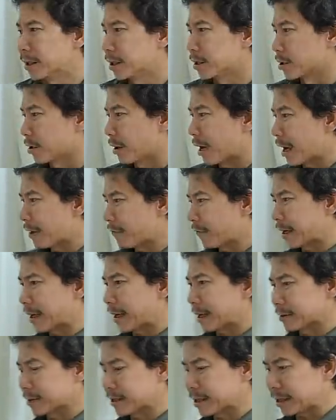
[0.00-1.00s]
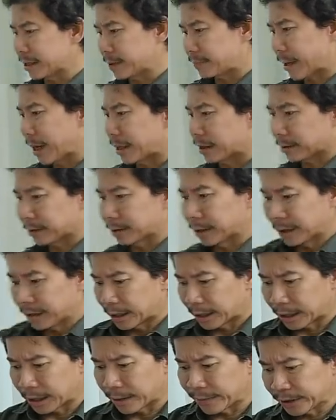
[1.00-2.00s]
So have an LCD panel,
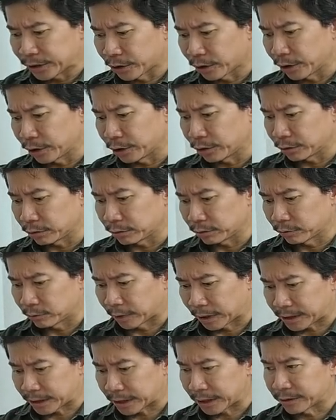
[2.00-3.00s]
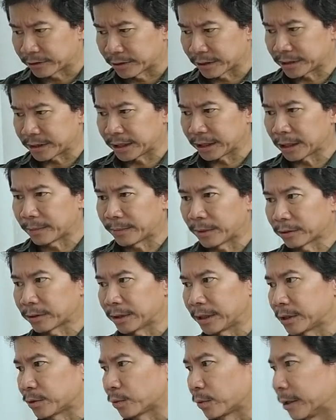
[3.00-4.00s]
and let me show you what's interesting
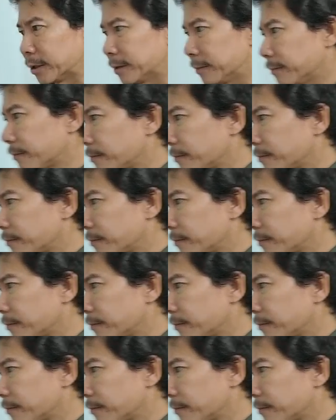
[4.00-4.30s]
about this one.